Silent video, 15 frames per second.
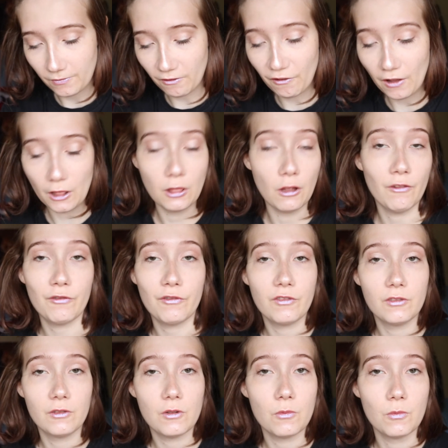fell in love
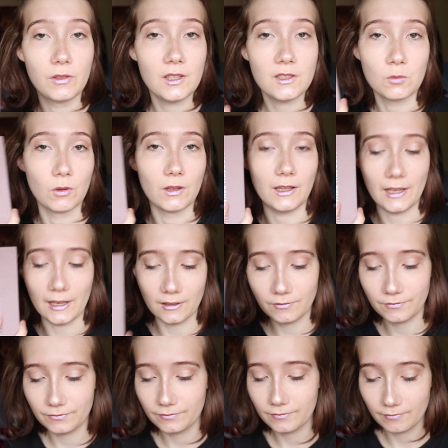with this one
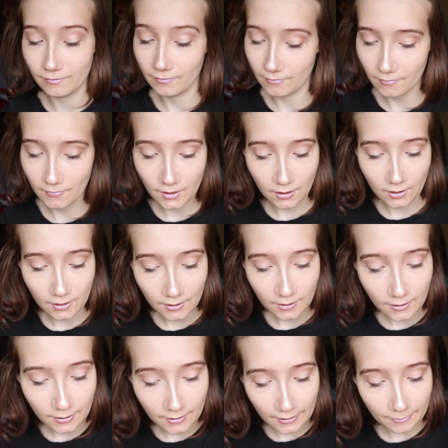again.
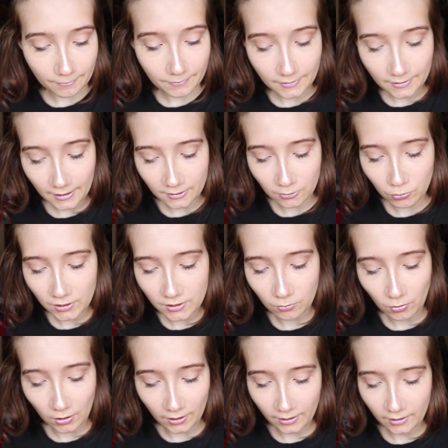Yeah, there's a
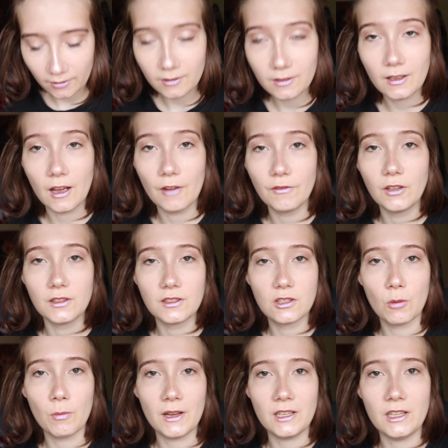reason why I've done
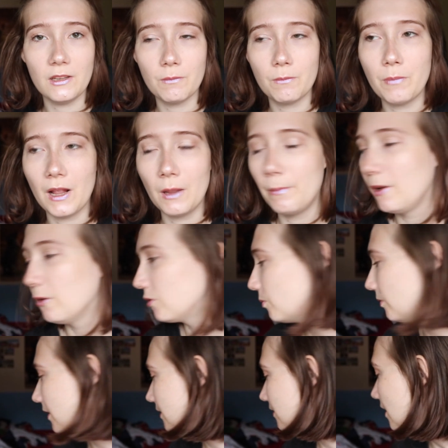so many palette bingos
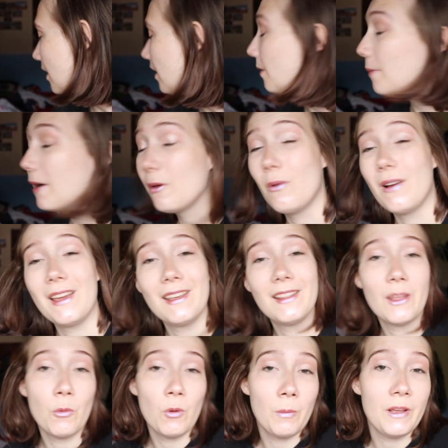with this. By the way,
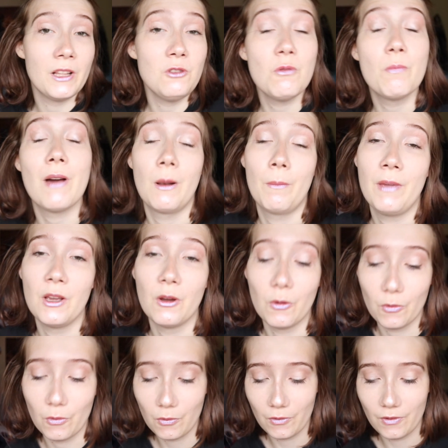there will be a new palette
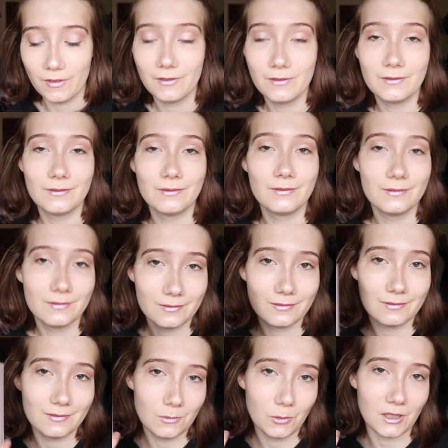bingo
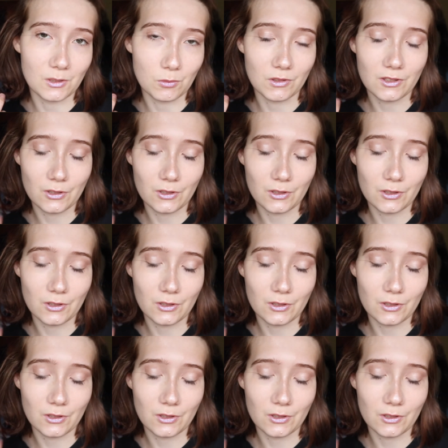with this one